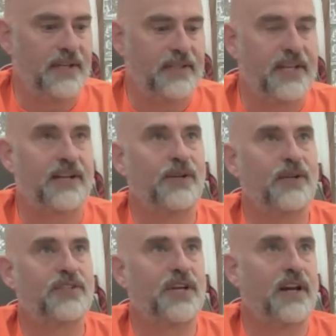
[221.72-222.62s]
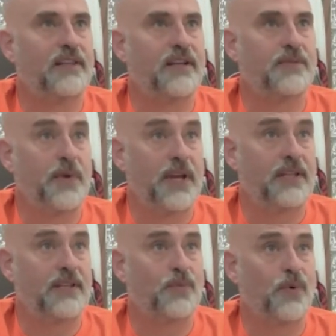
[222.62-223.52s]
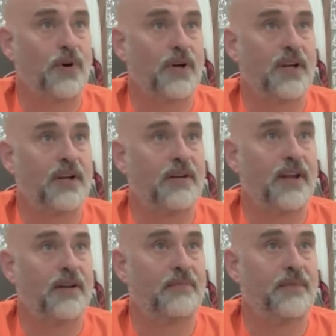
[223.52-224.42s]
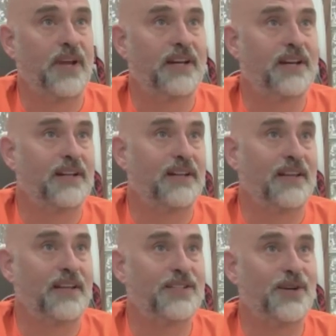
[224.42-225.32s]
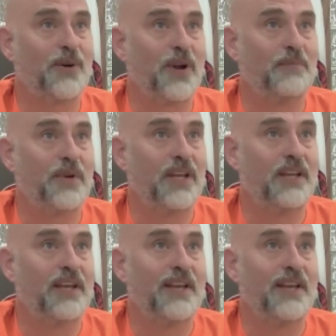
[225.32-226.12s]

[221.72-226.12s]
technical side of things, making this work and making it easier on me.